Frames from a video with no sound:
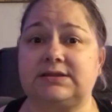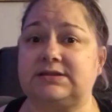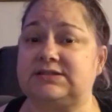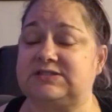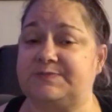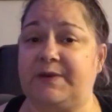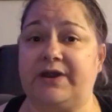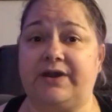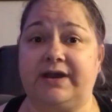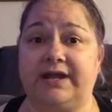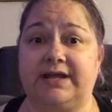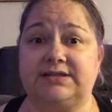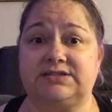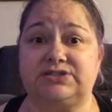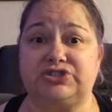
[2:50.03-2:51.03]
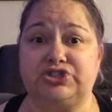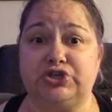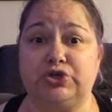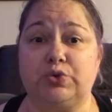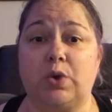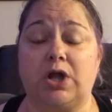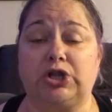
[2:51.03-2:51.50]
experience
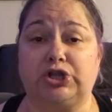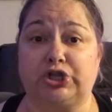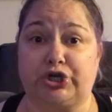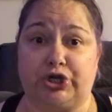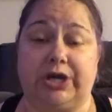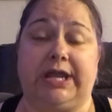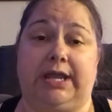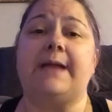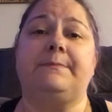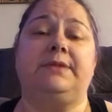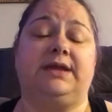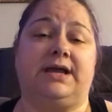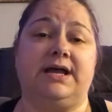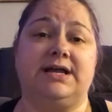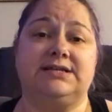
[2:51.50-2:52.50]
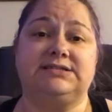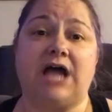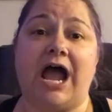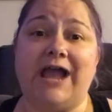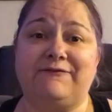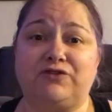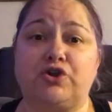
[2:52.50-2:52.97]
to learning because
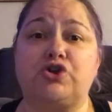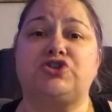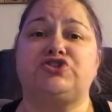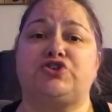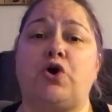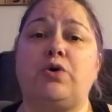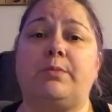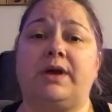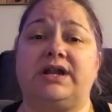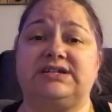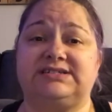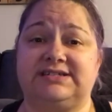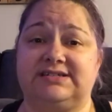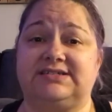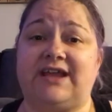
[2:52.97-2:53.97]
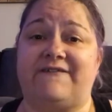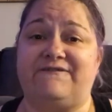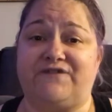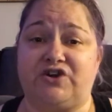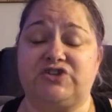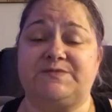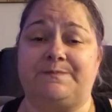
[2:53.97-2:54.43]
I have learned so much since I
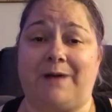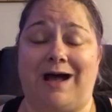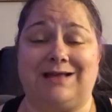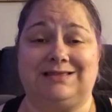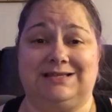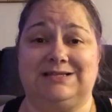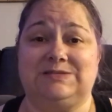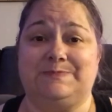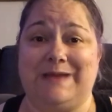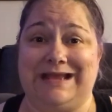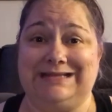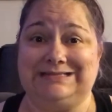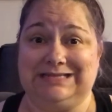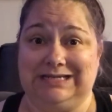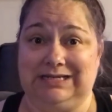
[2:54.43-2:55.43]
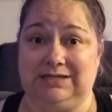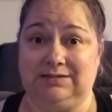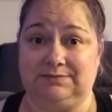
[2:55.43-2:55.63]
first bought this painting.